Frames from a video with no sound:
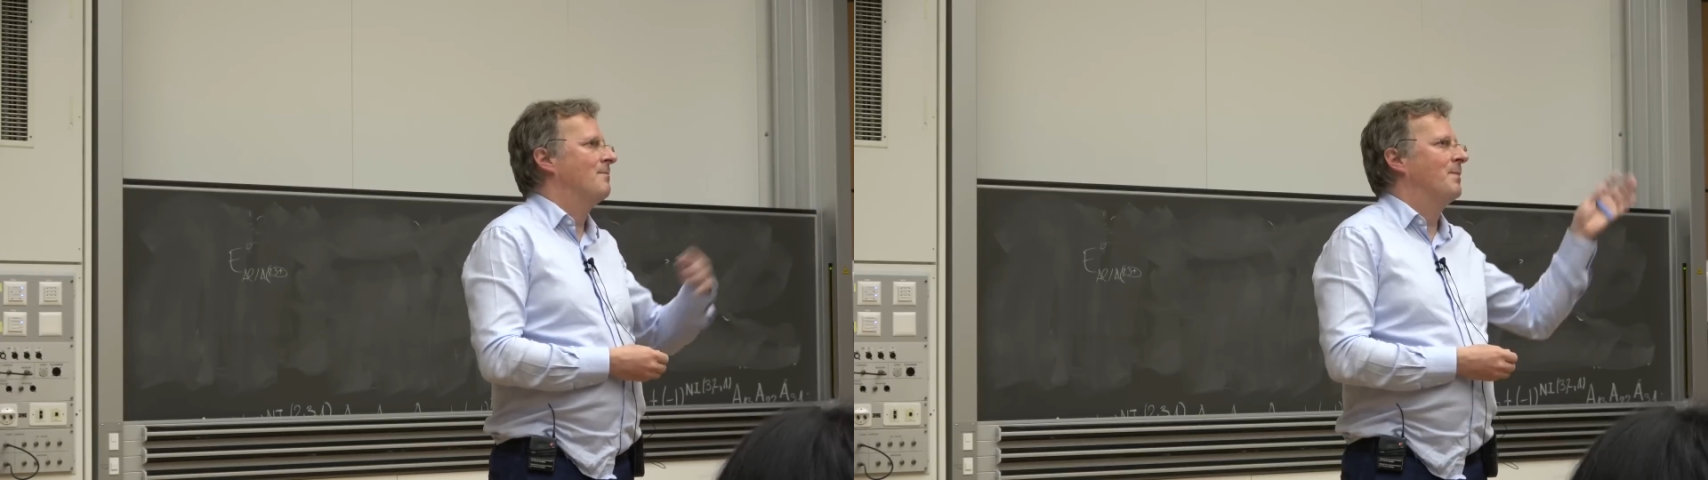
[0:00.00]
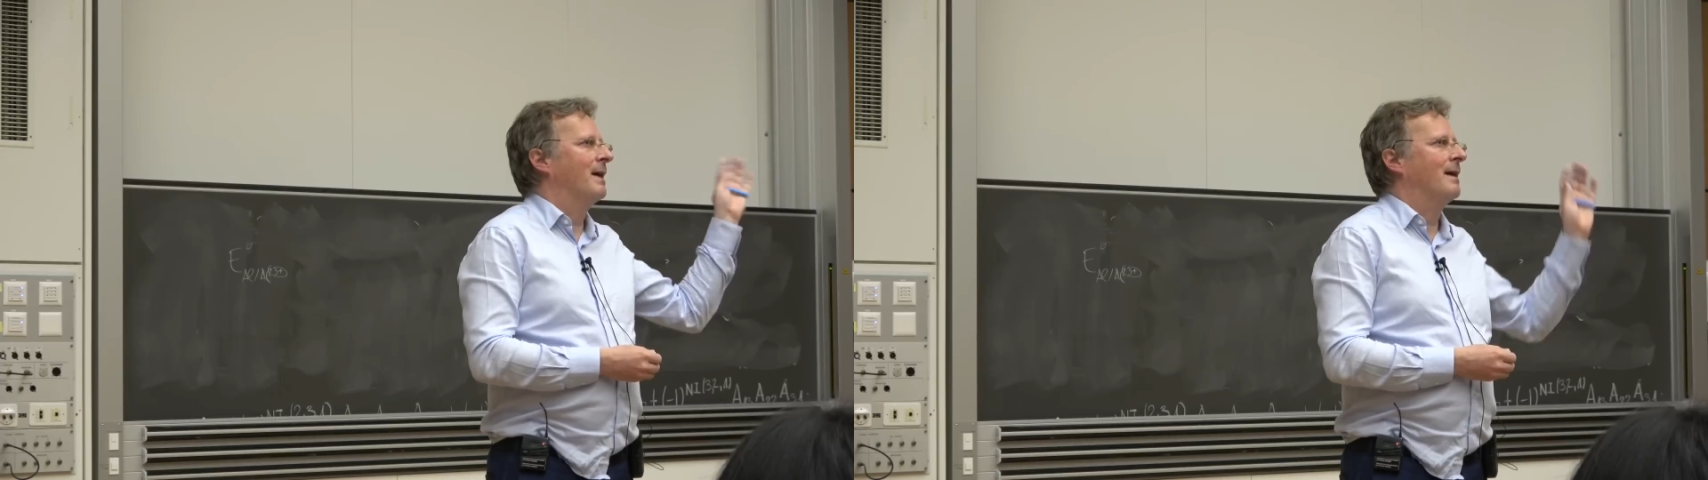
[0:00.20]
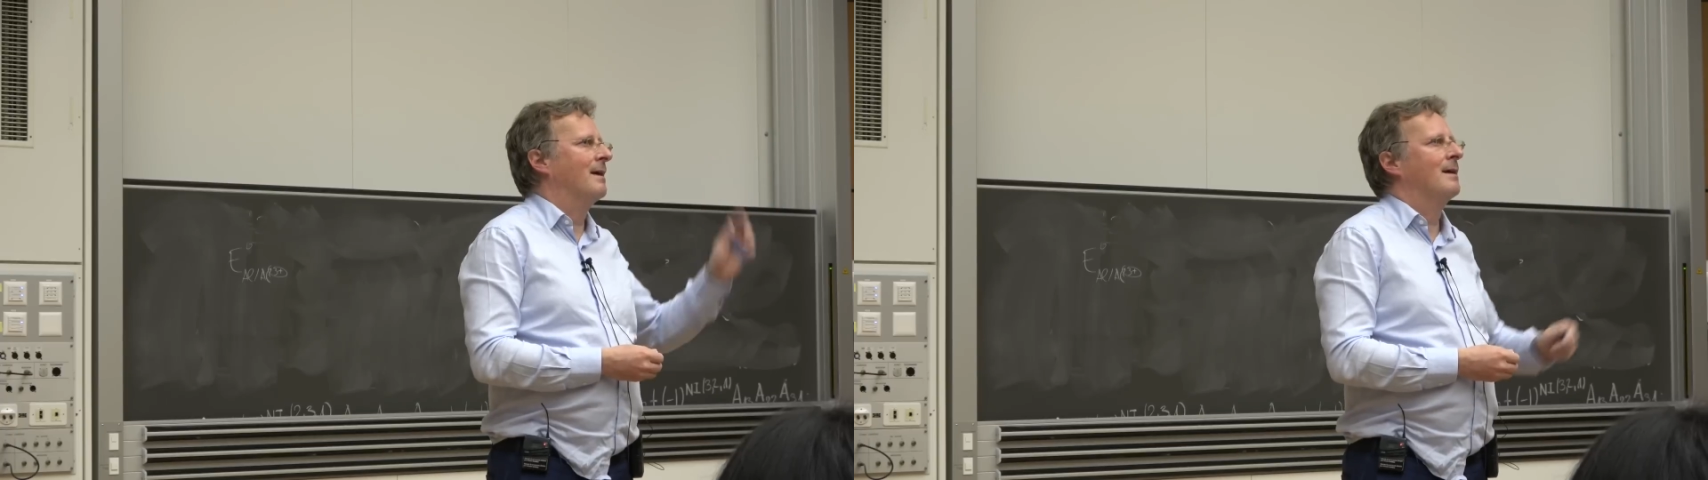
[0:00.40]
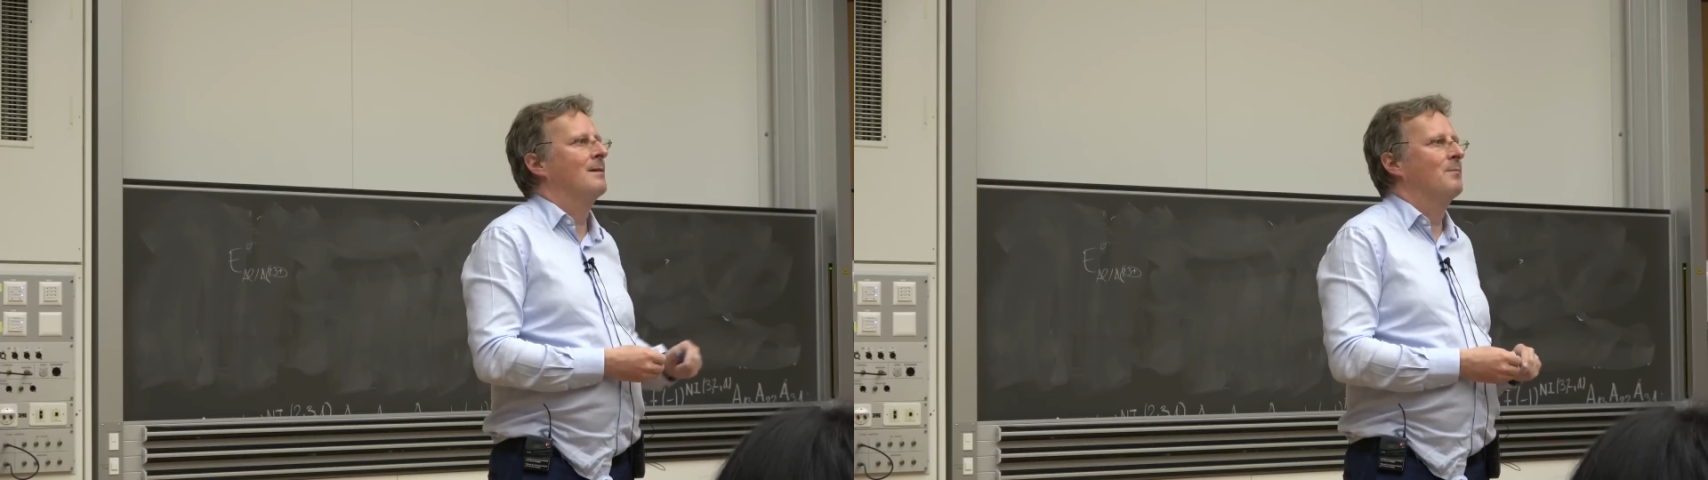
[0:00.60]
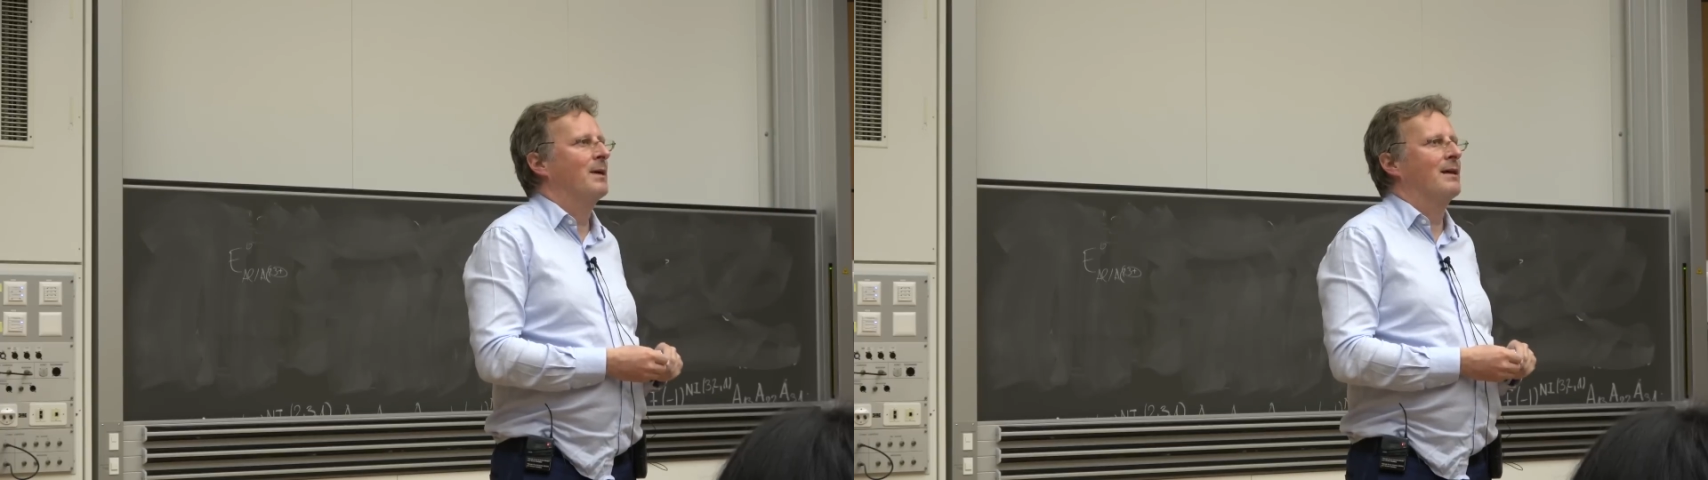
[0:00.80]

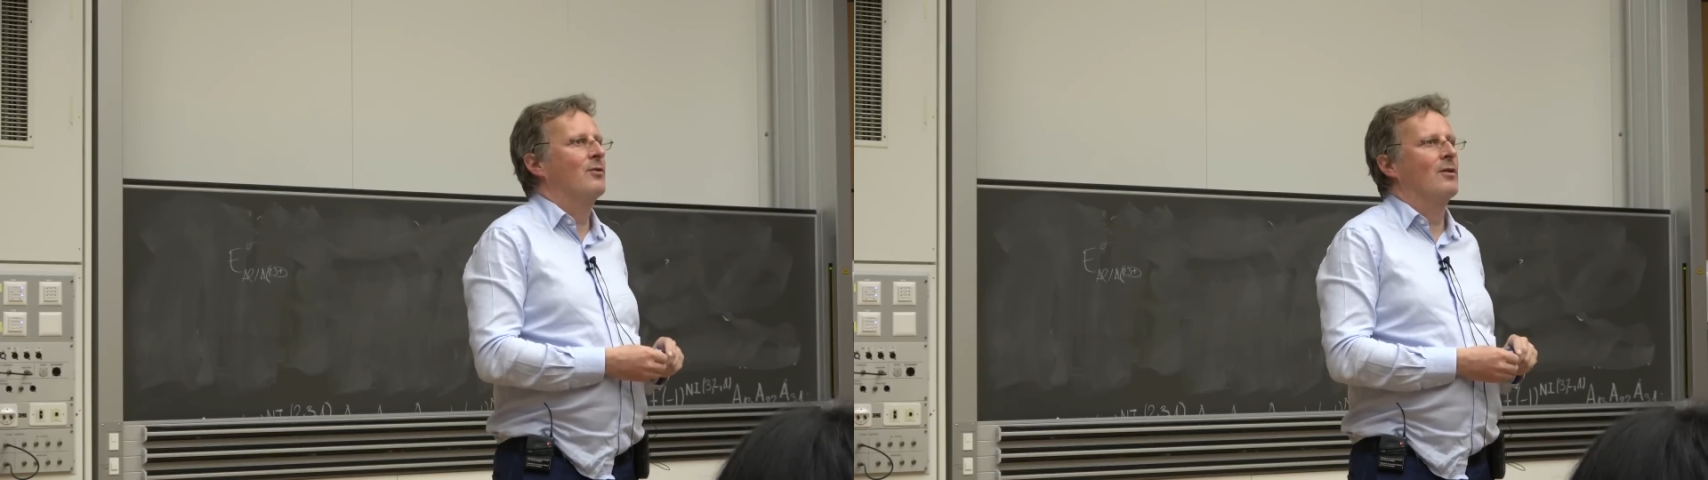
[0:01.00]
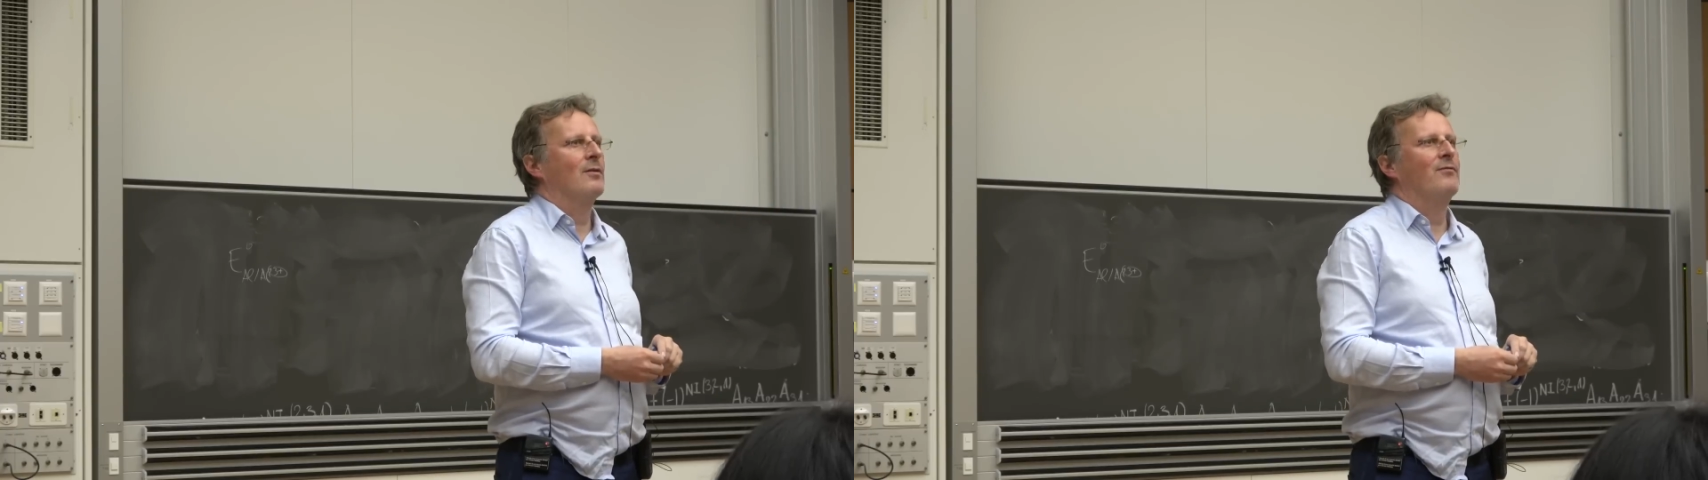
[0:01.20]
Pick your